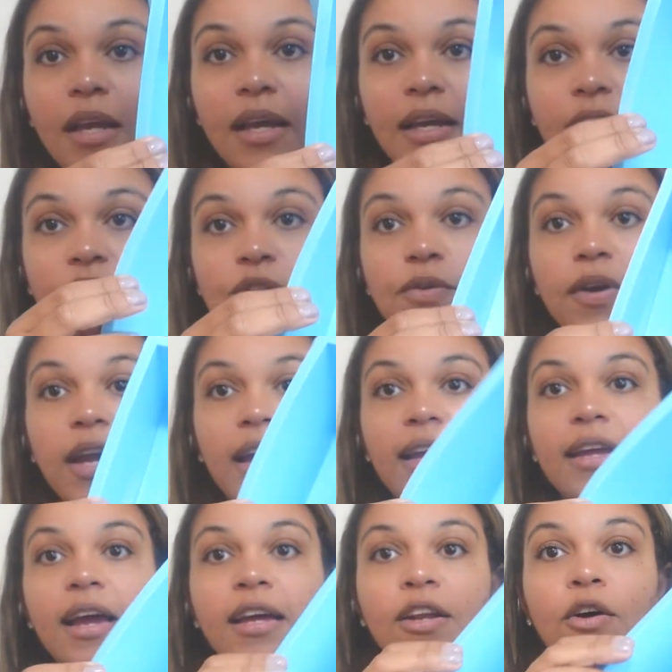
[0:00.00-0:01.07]
it's
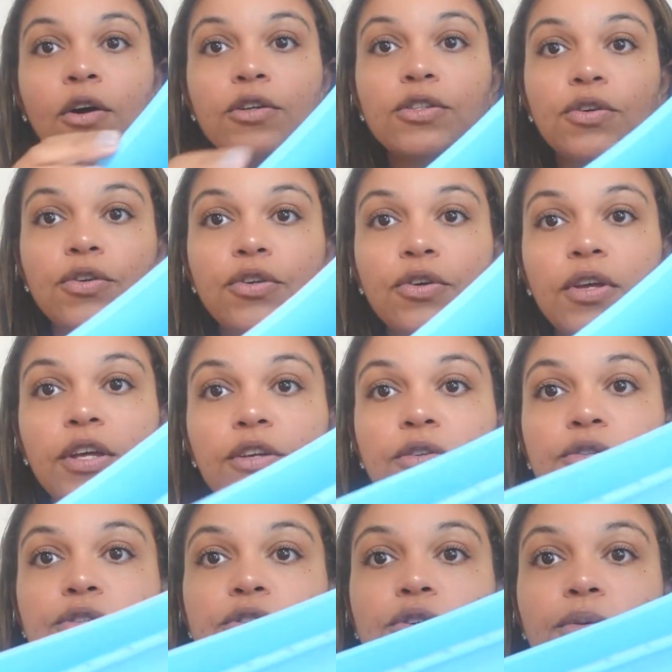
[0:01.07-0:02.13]
great. And also you can
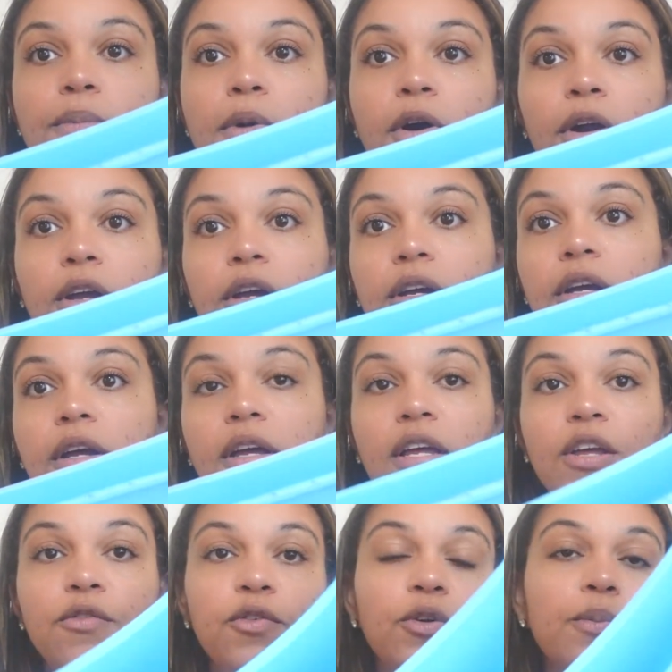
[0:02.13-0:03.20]
use to mark
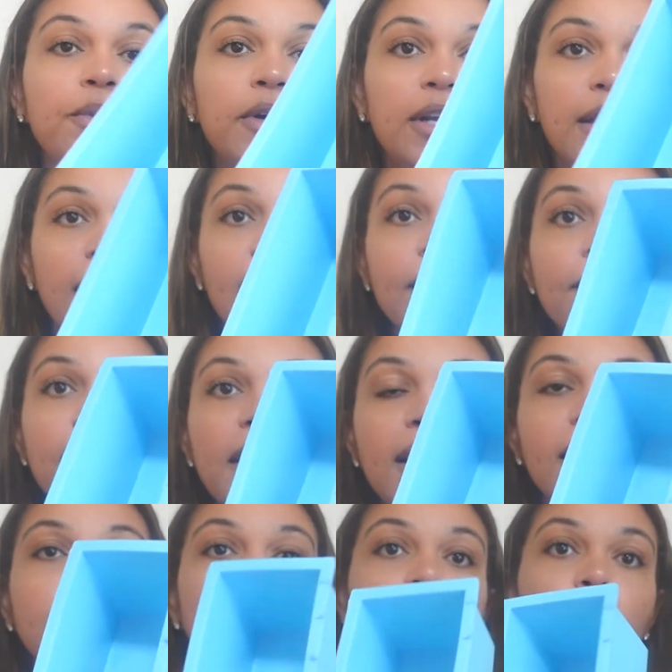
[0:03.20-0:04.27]
if you're putting
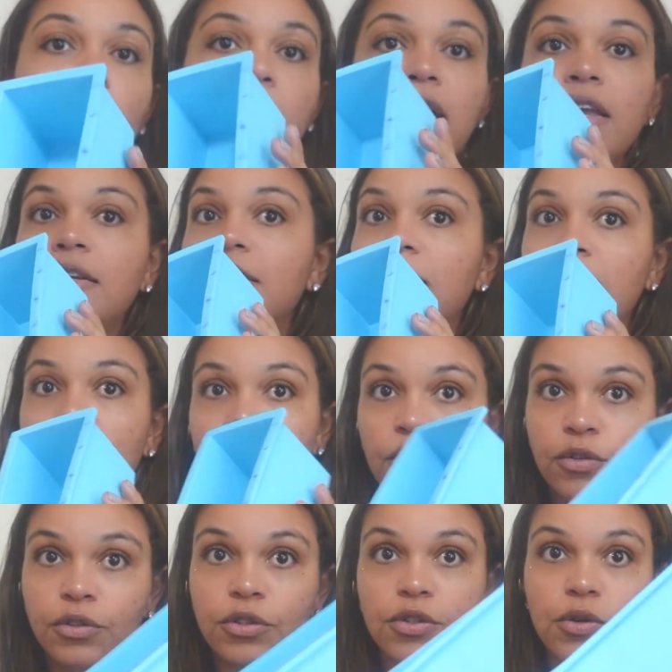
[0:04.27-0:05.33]
embeds or anything
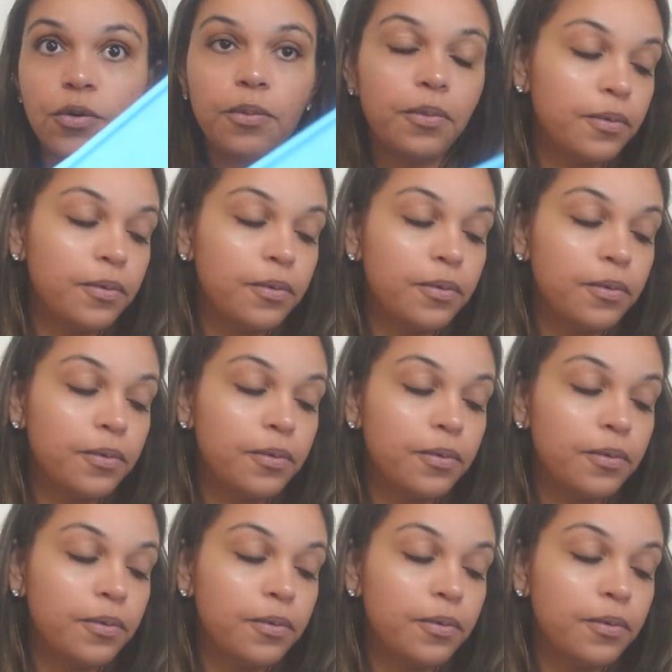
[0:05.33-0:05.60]
on your soap.